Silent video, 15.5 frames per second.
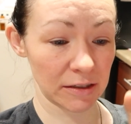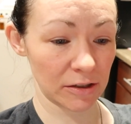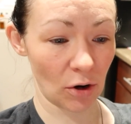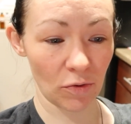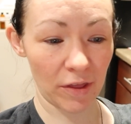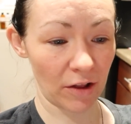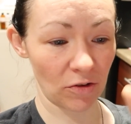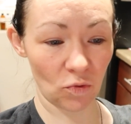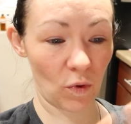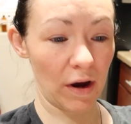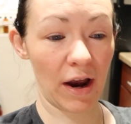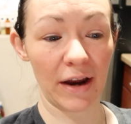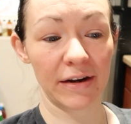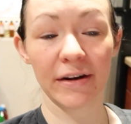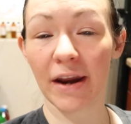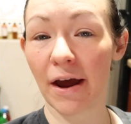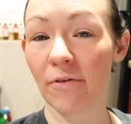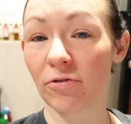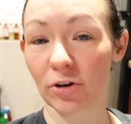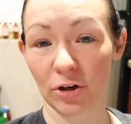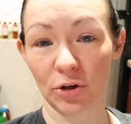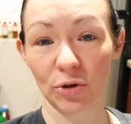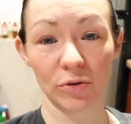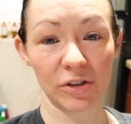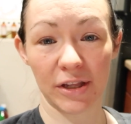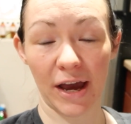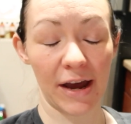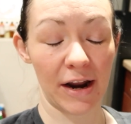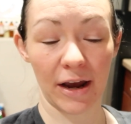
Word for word: So that's why I never use that.